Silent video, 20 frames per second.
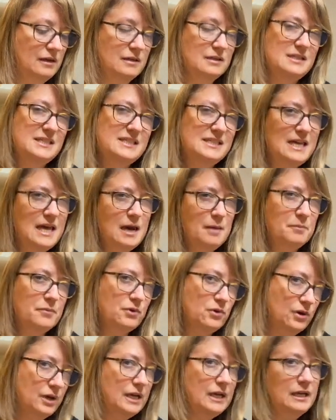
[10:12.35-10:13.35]
sap
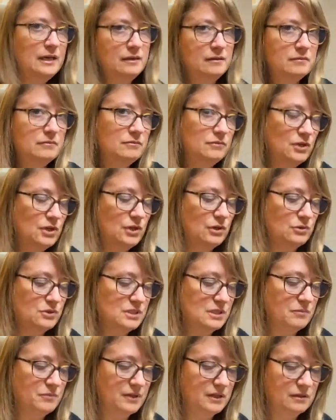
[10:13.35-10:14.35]
green, you know,
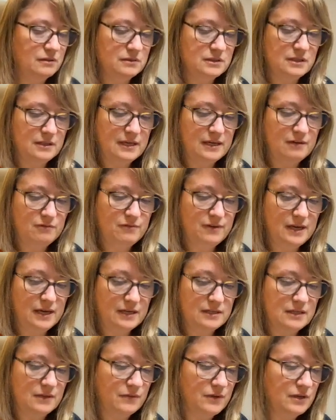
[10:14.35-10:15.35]
something to that
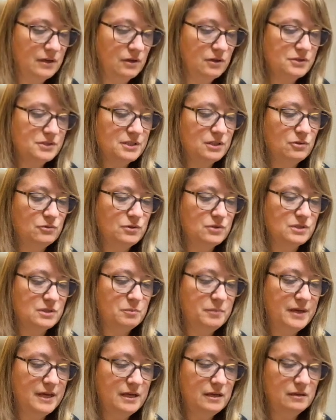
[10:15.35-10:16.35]
effect. And then also there's a
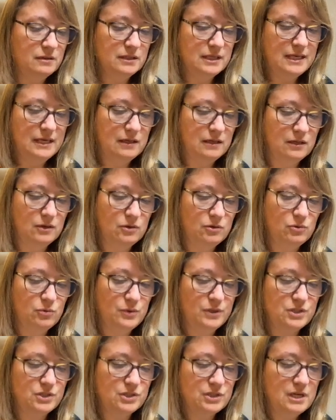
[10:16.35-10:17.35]
pale yellow,
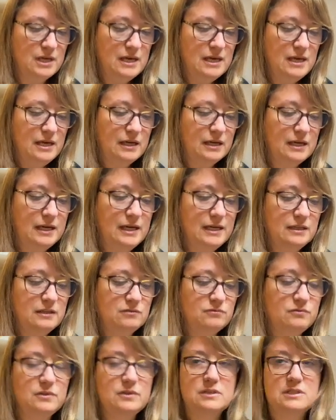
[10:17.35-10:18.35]
which kind
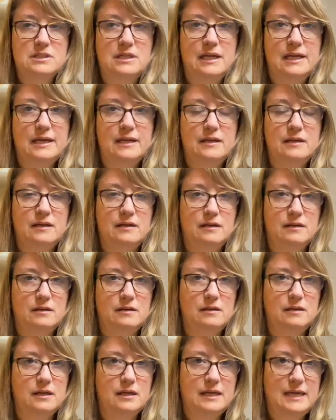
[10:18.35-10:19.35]
of looks like
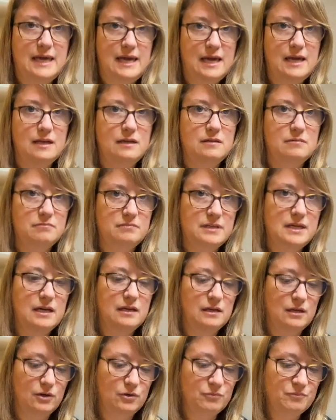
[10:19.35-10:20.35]
a cad
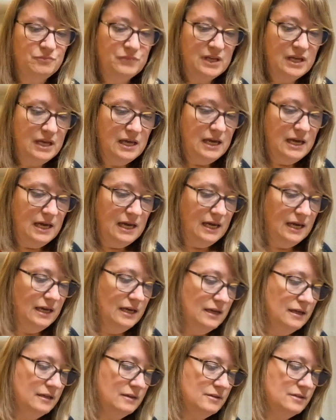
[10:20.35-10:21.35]
yellow.
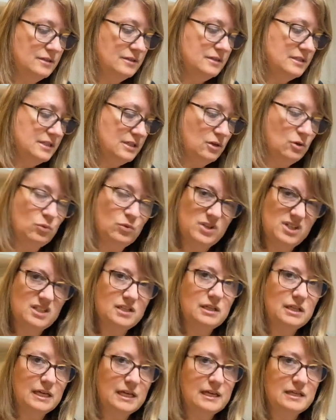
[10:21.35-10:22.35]
And so we're just
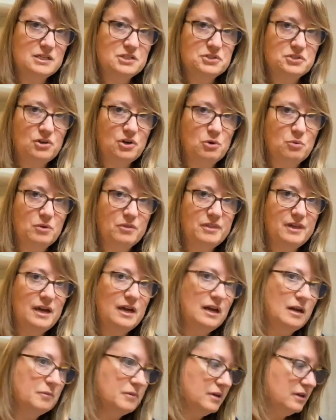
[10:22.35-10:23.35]
going to kind of start with
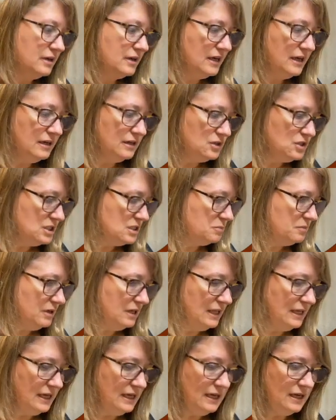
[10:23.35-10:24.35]
that. I'm going to kind of just
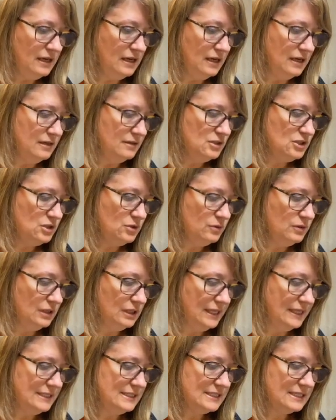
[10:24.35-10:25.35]
play and do a
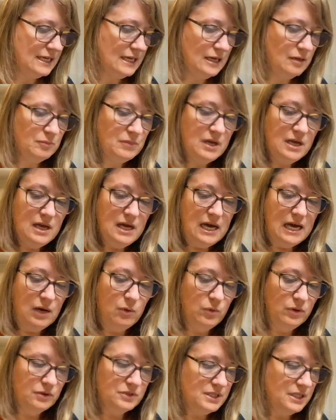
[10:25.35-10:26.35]
landscape. I
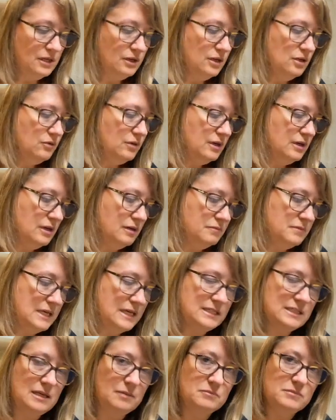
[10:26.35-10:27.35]
will tell you that
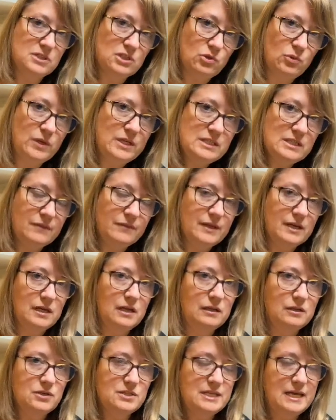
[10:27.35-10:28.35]
as I'm squeezing the
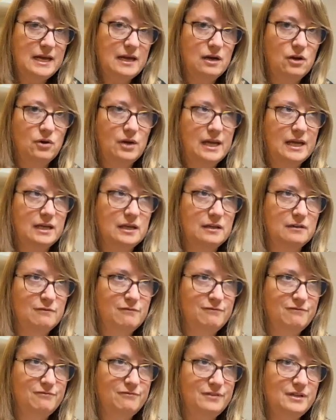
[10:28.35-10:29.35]
colors out, I could
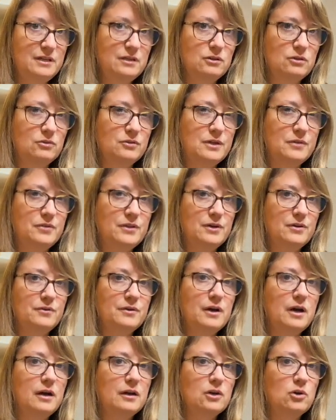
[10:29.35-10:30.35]
feel that they're
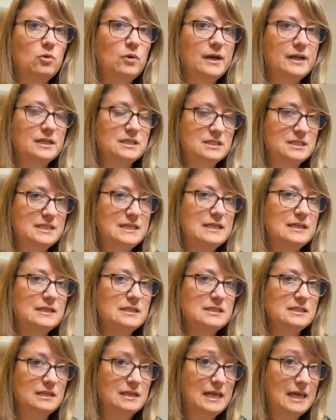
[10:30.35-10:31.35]
not quite as
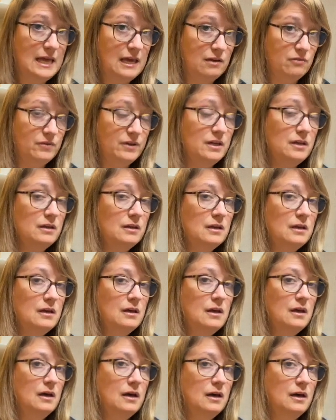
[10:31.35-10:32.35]
dense and heavy,
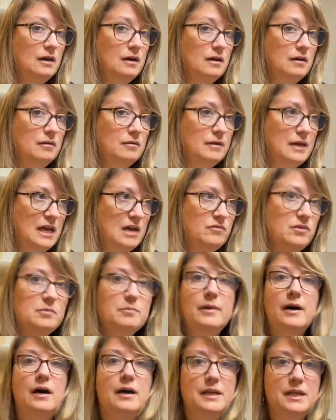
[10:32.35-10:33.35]
heavy
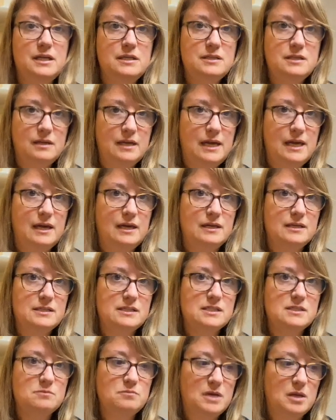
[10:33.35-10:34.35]
bodied
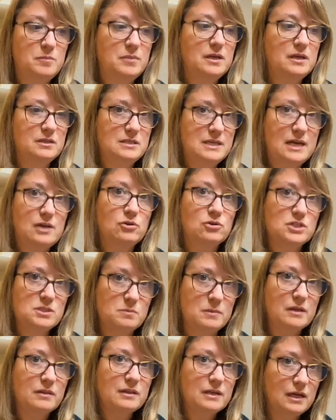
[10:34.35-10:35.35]
as maybe a Daniel
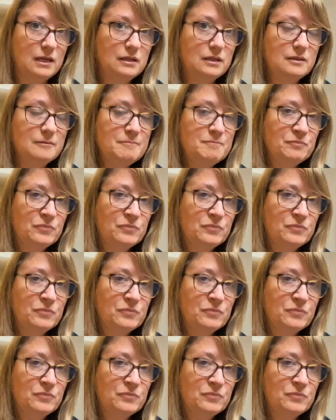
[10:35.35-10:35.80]
Smith color.